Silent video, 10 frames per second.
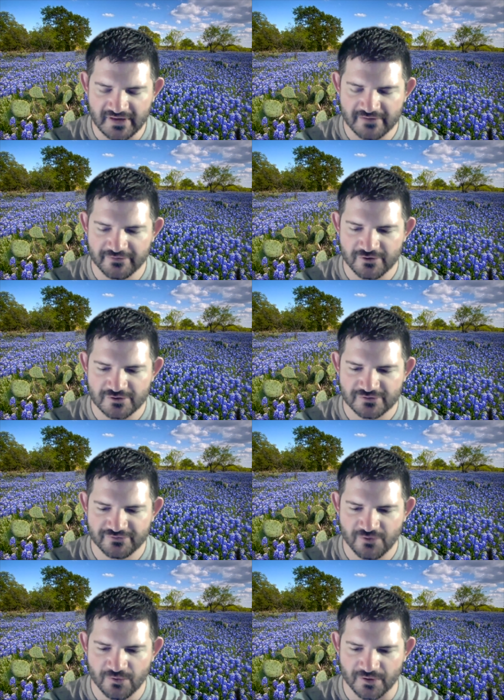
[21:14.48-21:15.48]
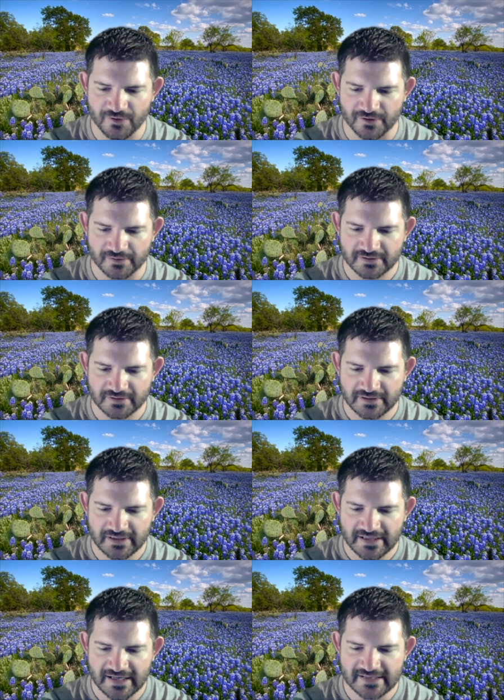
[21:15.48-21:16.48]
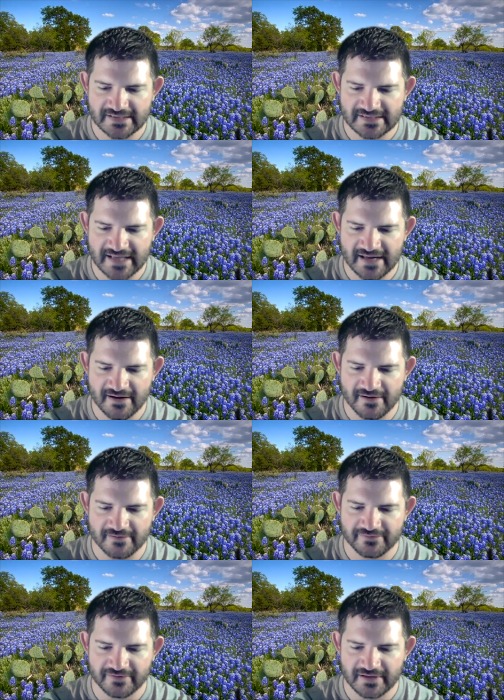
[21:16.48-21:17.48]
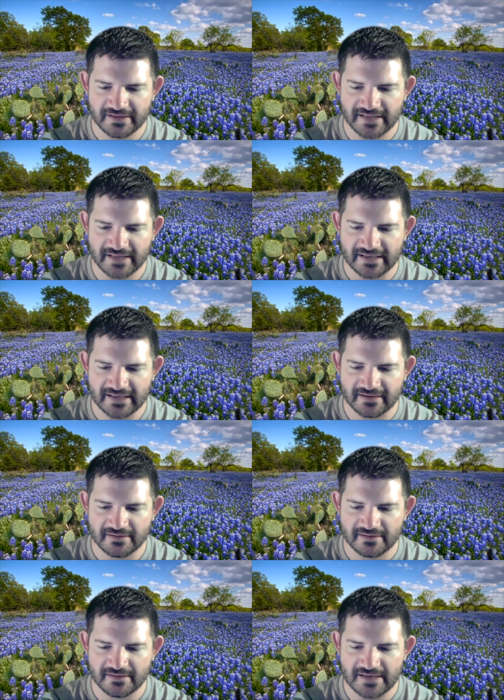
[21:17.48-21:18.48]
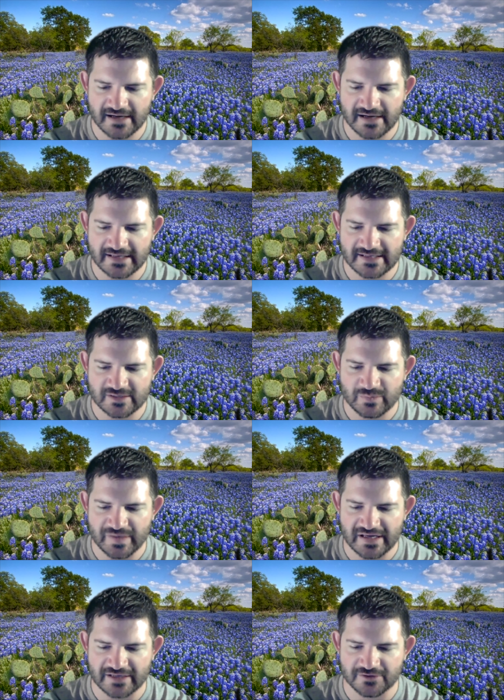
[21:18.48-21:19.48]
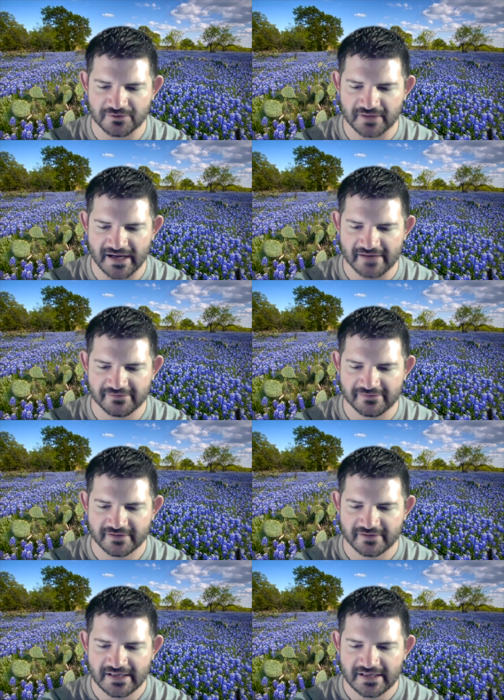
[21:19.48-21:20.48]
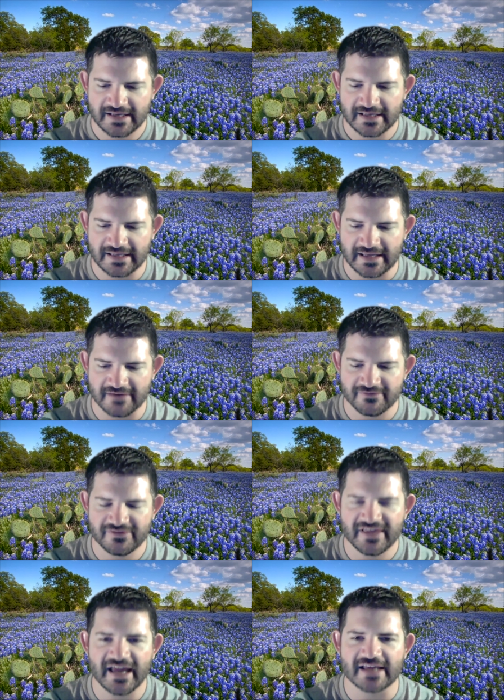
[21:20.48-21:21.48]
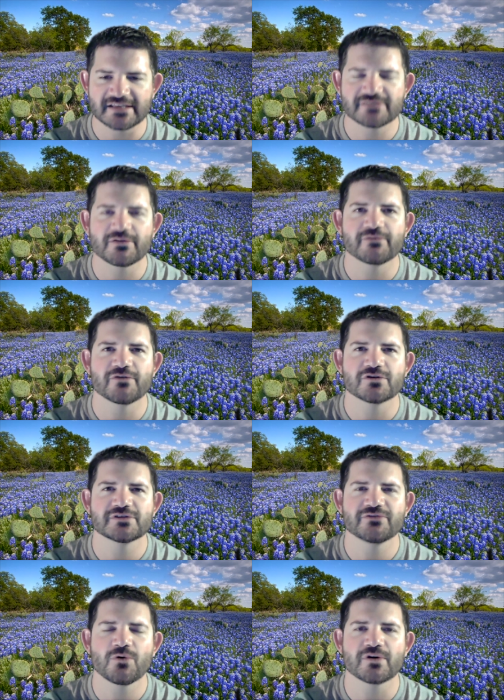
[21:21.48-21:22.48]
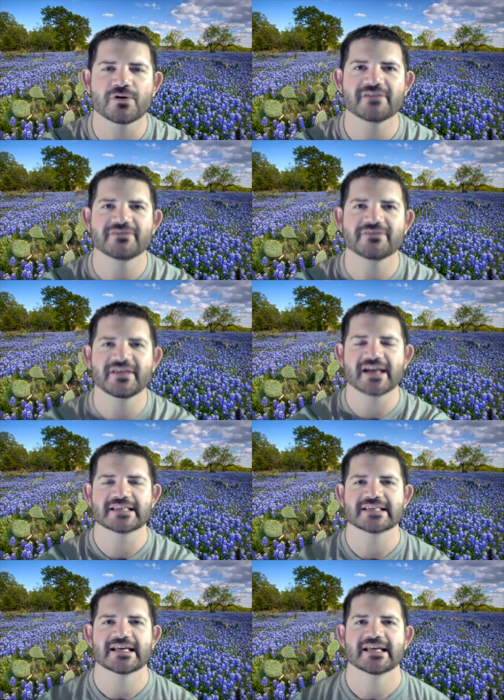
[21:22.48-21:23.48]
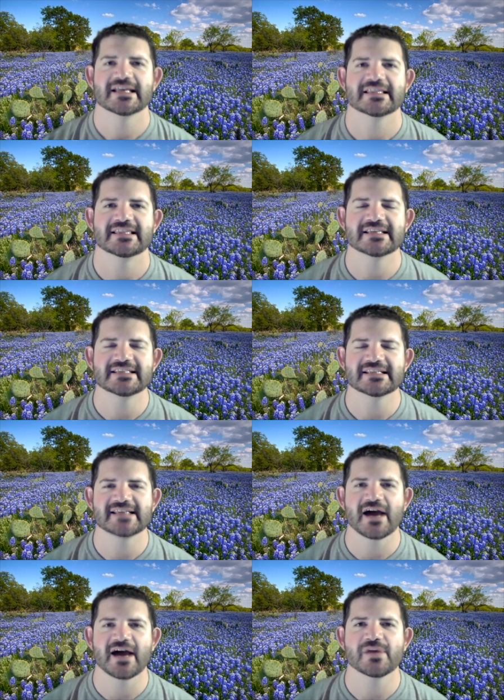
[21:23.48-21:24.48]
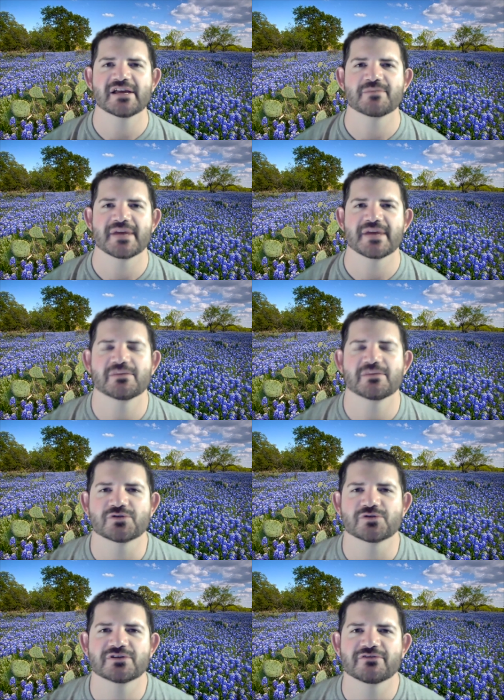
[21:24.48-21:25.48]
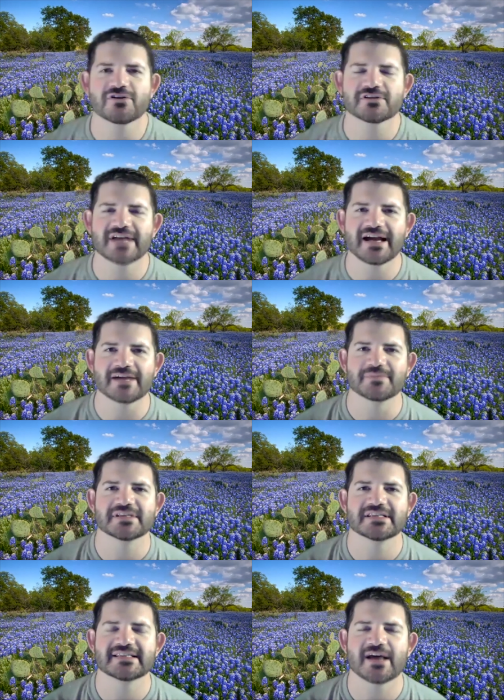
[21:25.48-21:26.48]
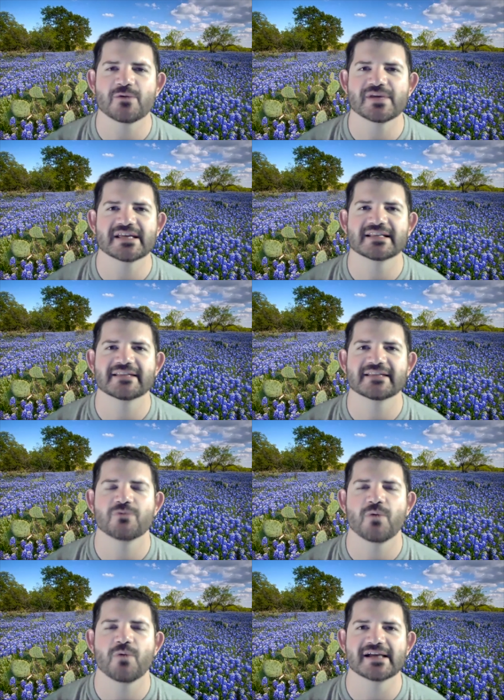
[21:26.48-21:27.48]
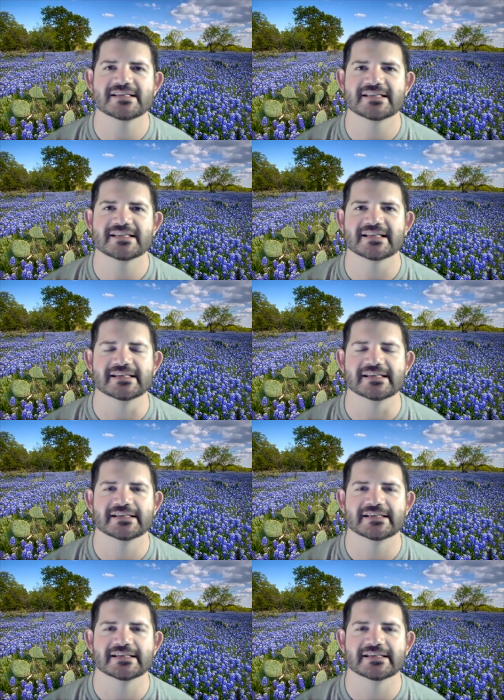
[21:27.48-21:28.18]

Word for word: Verse 4, Instead of letting yuckiness be in your life, give thanks. From verse 4, give thanks. This is how we can make the most of our time. This is how we can live wisely.